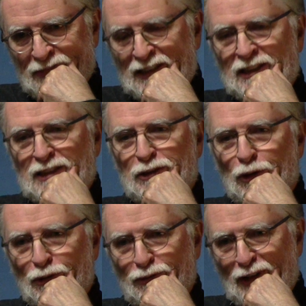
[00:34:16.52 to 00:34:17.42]
It did
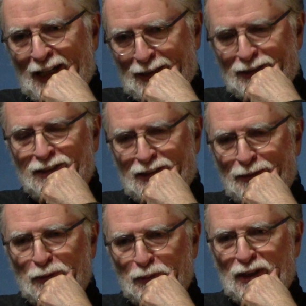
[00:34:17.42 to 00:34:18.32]
go fast. It
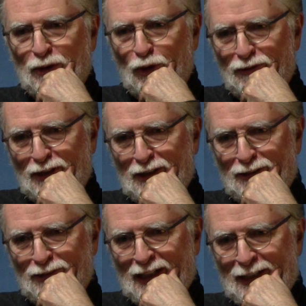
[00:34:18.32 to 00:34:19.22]
seemed to be going very
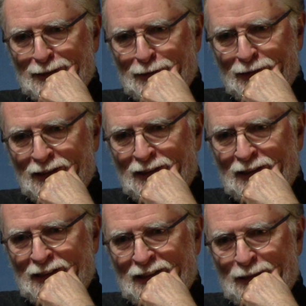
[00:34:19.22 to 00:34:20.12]
fast.
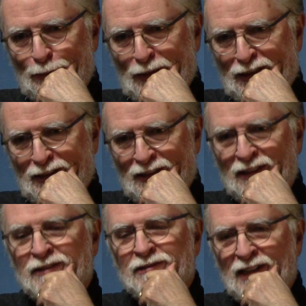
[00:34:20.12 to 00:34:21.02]
But
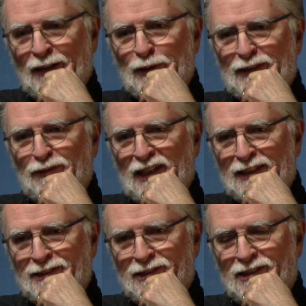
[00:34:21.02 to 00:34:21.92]
I went
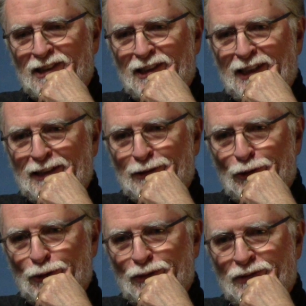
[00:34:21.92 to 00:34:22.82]
fast skiing
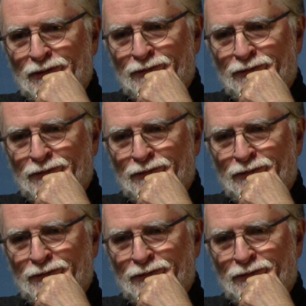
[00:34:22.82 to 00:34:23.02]
too.